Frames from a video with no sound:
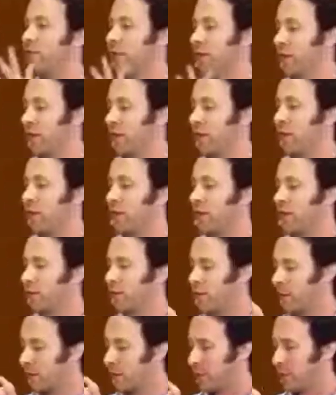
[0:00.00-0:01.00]
everything around
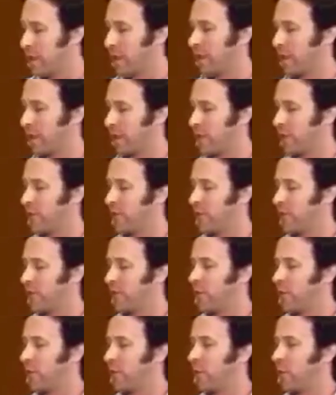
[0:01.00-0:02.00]
us much better than we
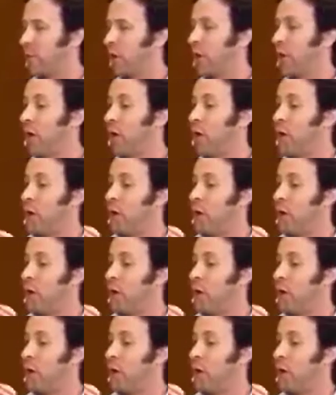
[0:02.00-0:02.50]
did before.